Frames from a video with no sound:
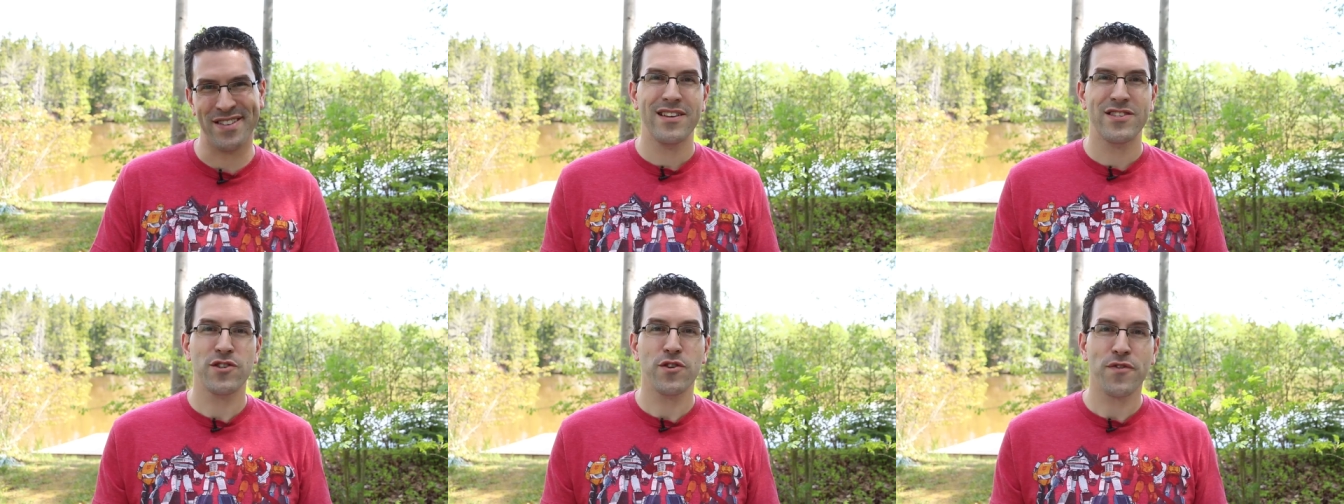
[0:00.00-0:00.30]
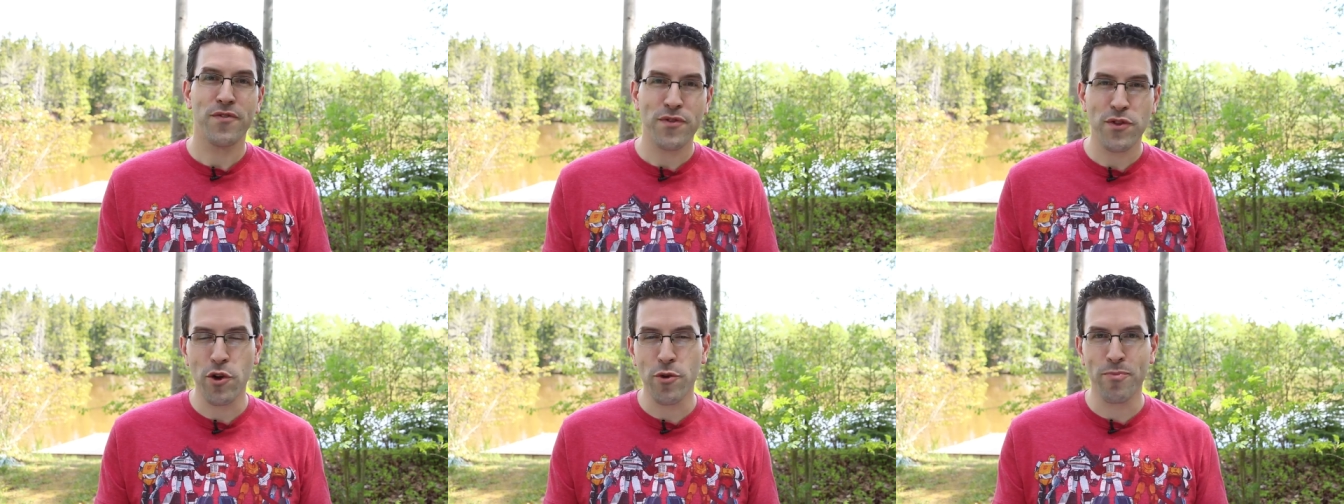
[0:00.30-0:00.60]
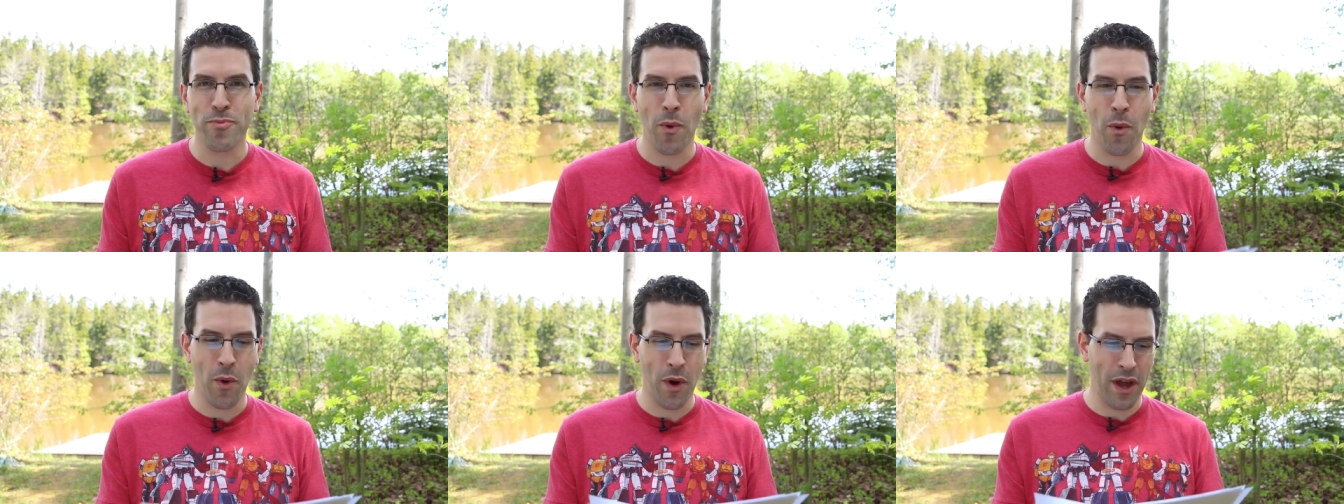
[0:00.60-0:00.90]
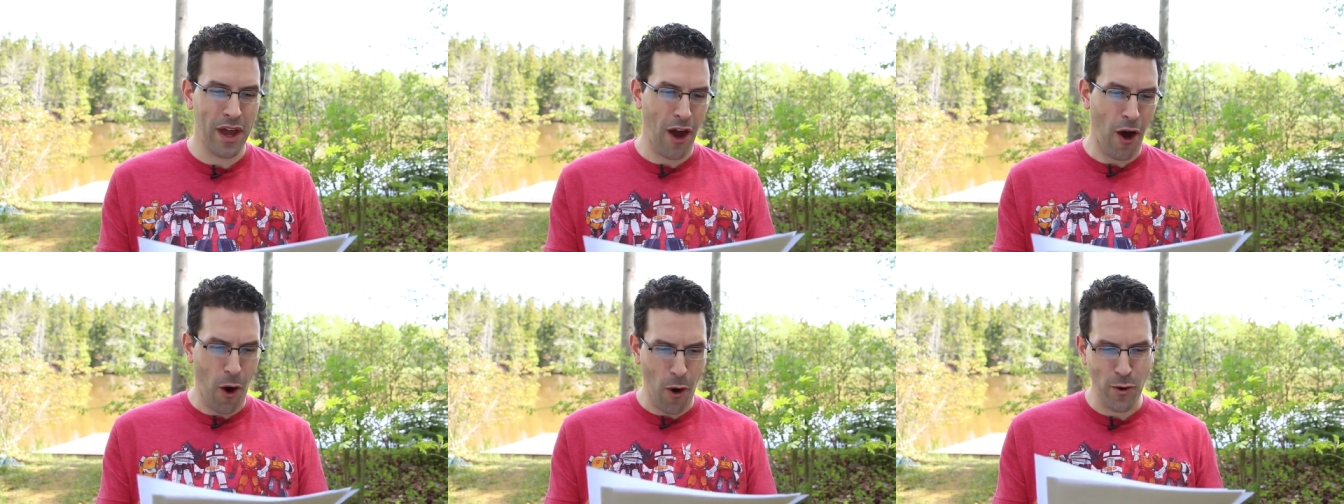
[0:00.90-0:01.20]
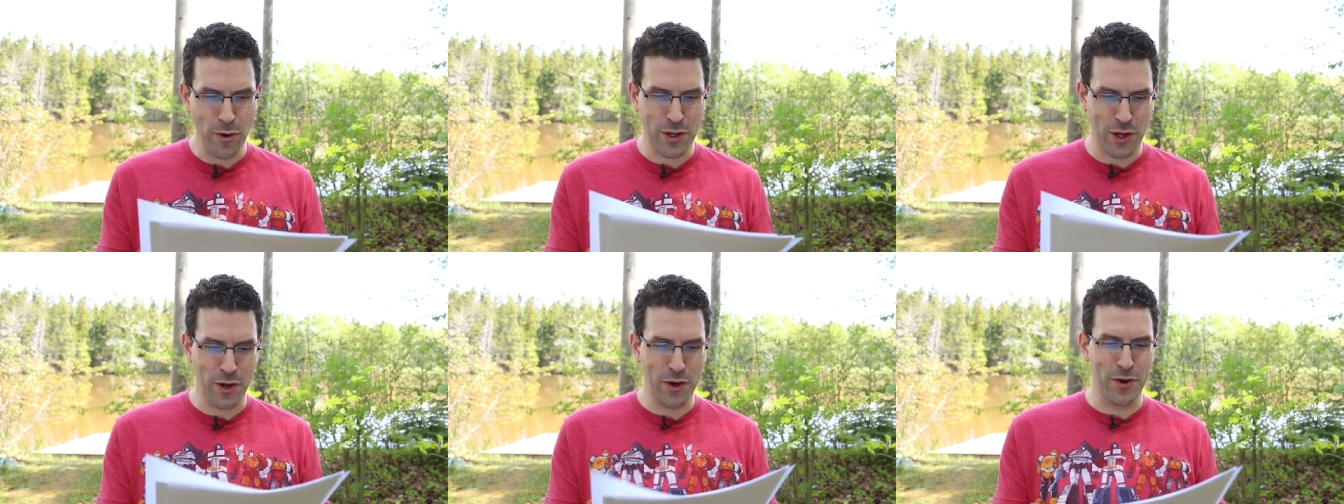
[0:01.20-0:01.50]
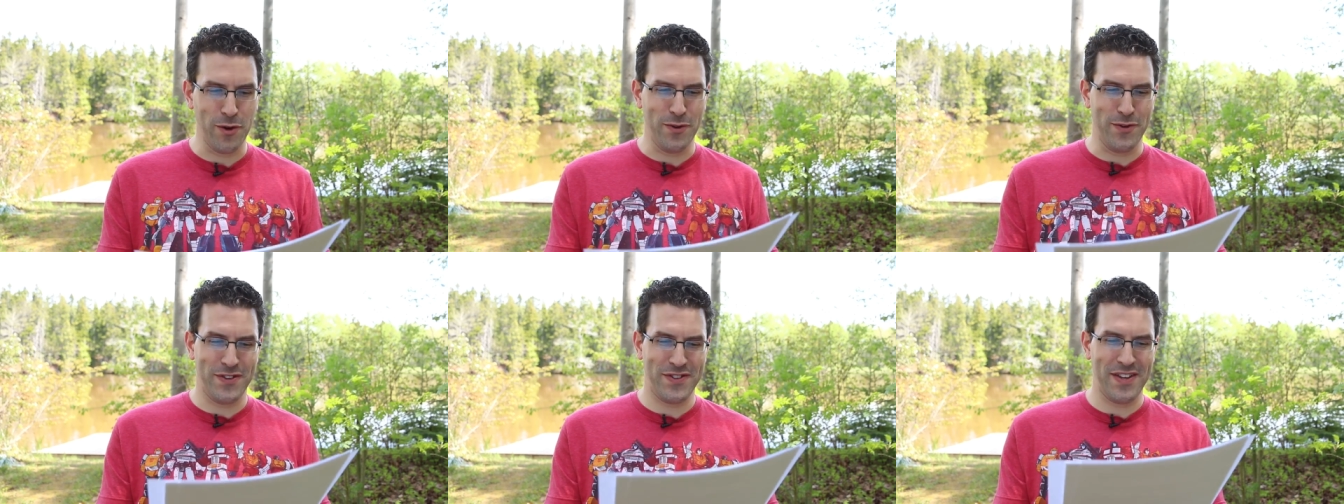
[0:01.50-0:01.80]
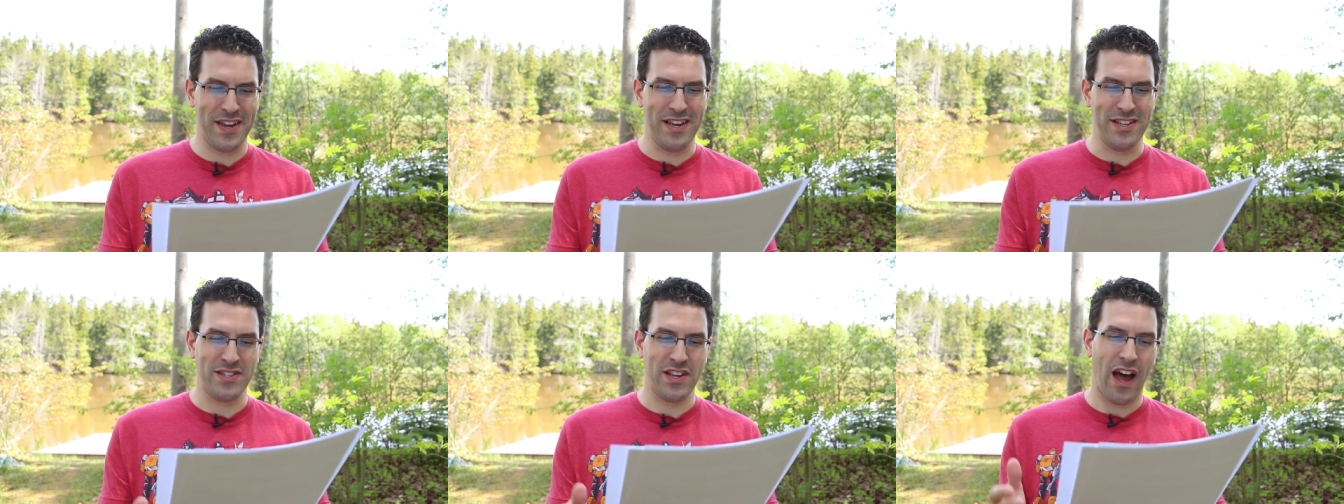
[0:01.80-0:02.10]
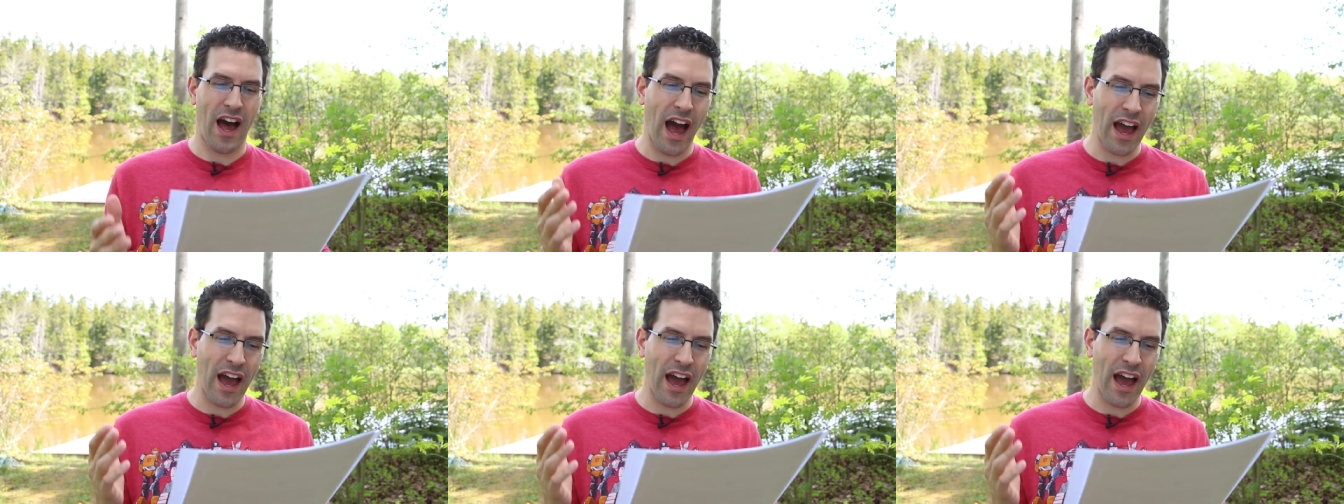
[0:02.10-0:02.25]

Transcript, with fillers: Sir Flute Boy 02 says,